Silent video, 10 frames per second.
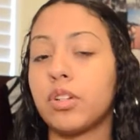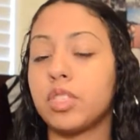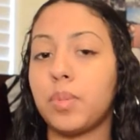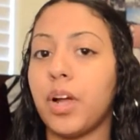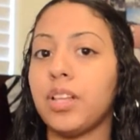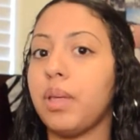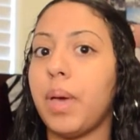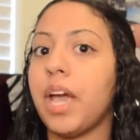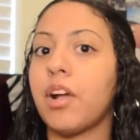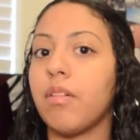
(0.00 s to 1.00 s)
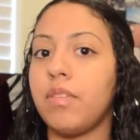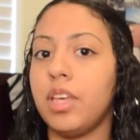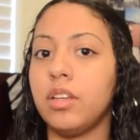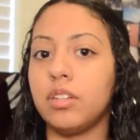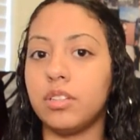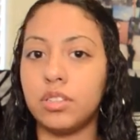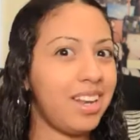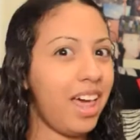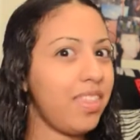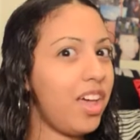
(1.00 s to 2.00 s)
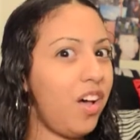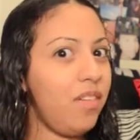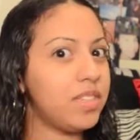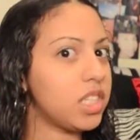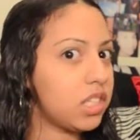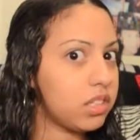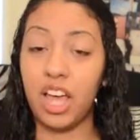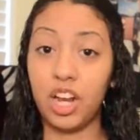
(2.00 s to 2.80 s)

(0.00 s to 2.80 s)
sparkly pair of heels? Not that often.